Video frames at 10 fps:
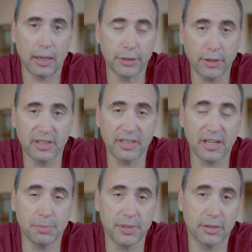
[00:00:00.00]
your
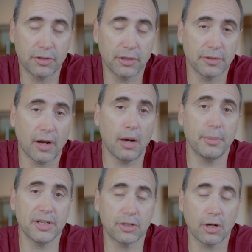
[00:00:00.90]
assessment in terms of how
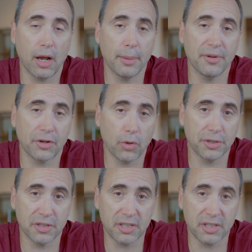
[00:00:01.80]
much time is it going to